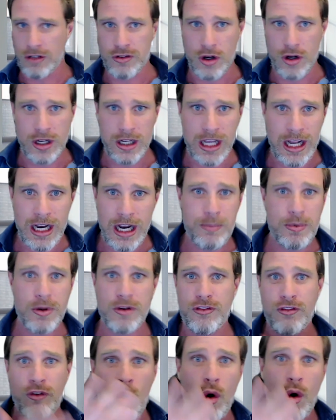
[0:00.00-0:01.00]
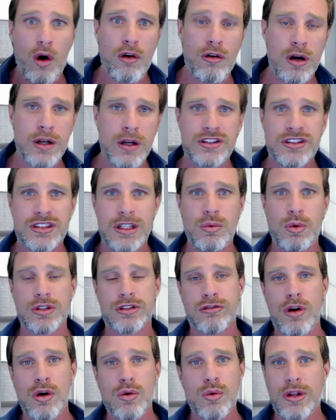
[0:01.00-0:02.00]
to get up at 4 and see what's
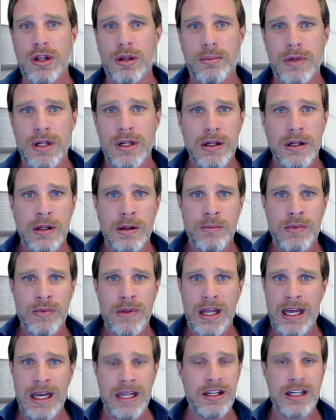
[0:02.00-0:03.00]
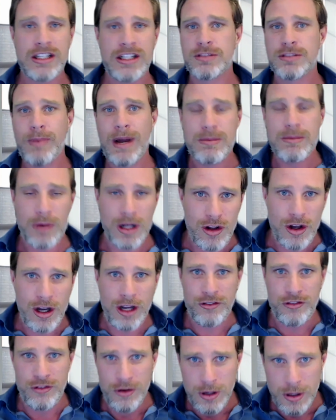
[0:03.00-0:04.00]
wrong with them. And they just make my life
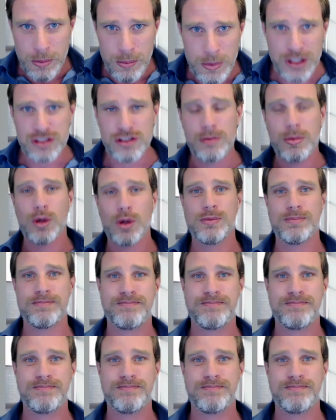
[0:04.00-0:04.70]
miserable.